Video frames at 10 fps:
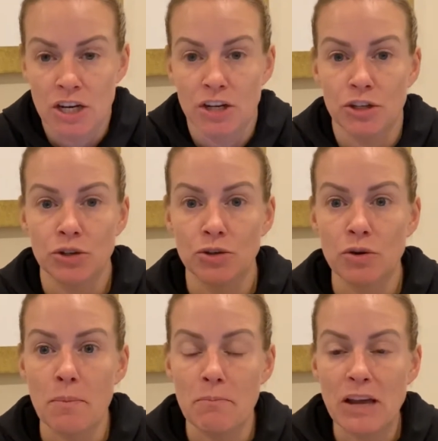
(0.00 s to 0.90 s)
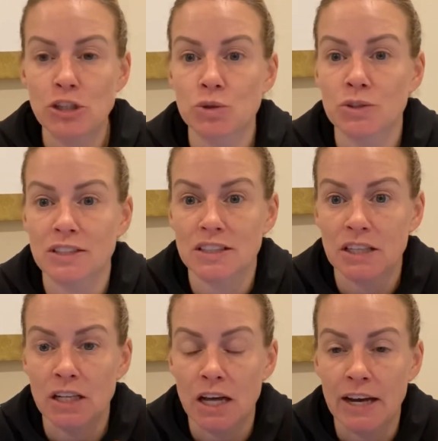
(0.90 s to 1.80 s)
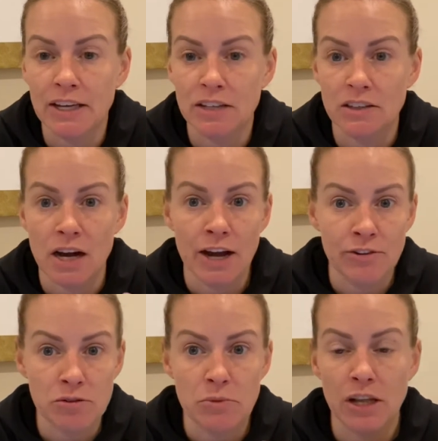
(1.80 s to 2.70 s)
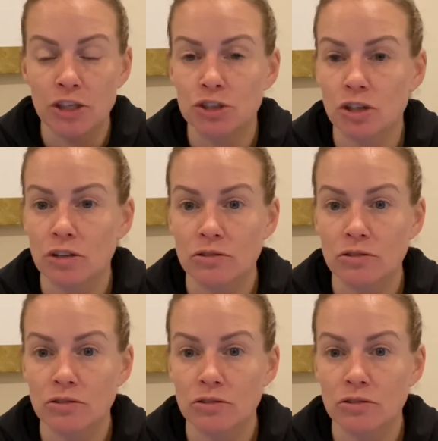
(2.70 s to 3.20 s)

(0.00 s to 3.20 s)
You make sure that the client, the hiring manager,